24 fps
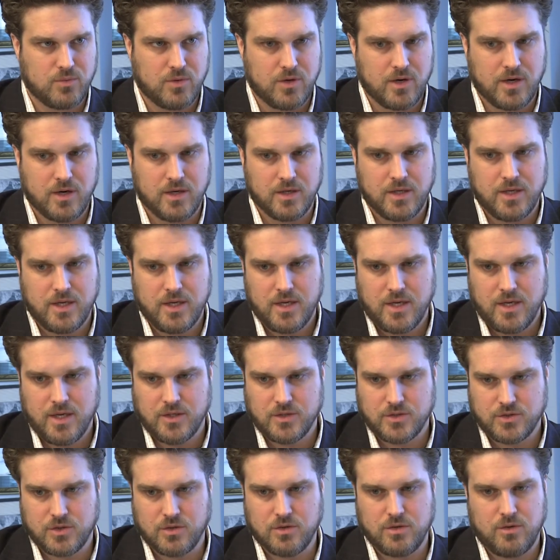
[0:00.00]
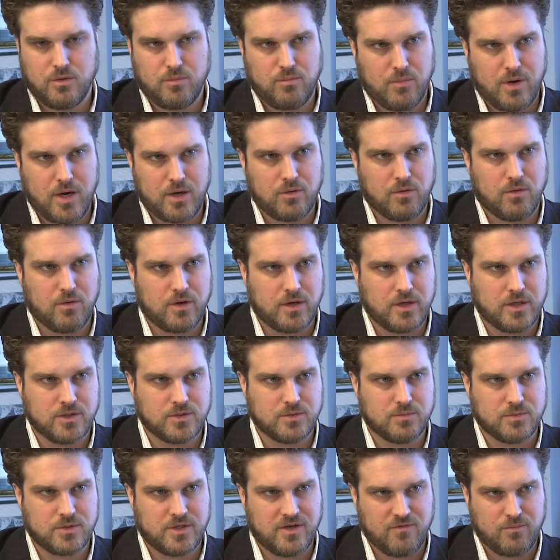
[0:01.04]
where certain
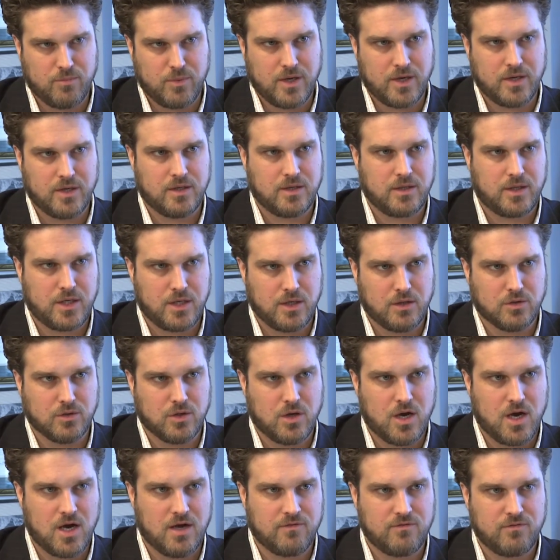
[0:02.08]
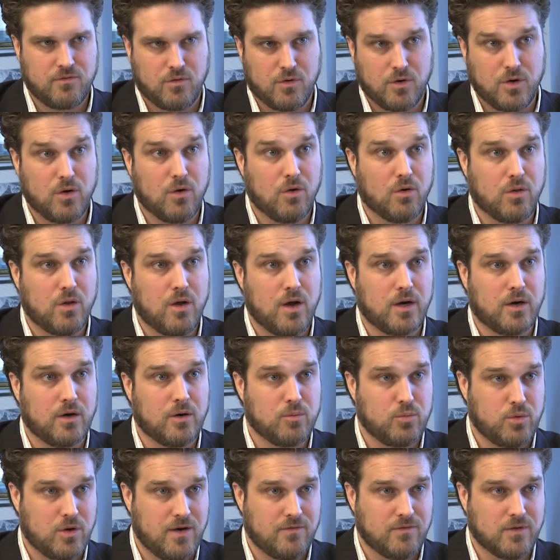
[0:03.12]
microorganisms have been killed off or no longer
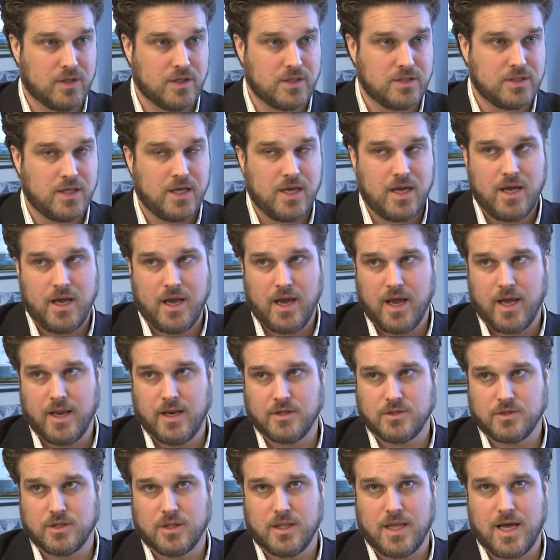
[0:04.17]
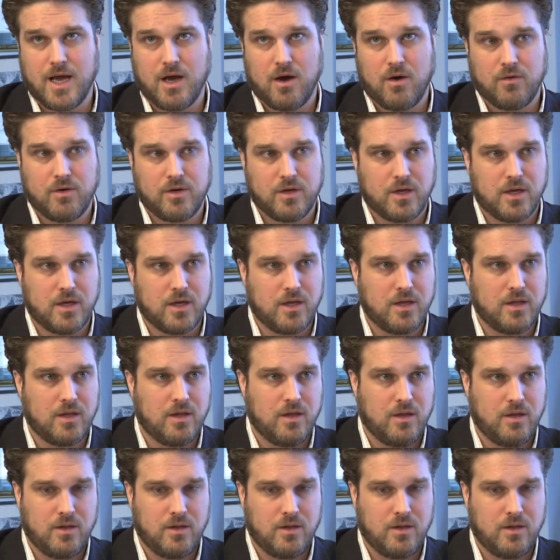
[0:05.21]
prevalent, and it's allowed uh,